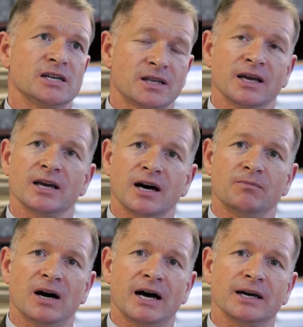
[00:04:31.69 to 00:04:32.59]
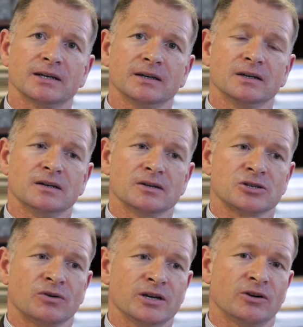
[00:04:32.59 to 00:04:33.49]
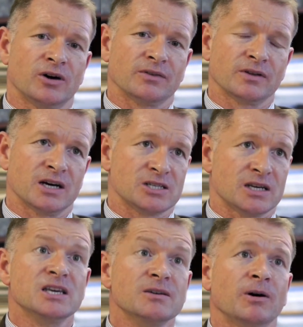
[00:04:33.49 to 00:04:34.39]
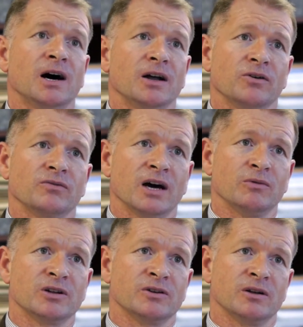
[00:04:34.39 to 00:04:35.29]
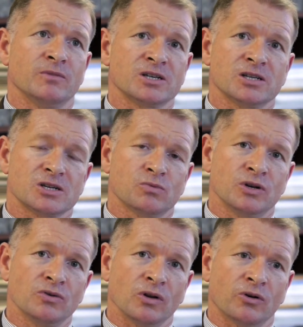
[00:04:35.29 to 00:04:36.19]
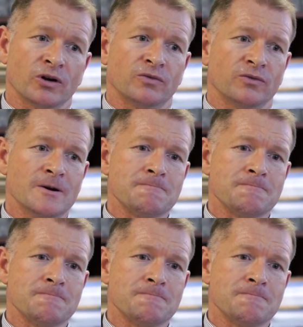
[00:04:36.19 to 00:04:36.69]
taking that back. So I think that's a key part of the Aberdeen Grain business. We do a lot of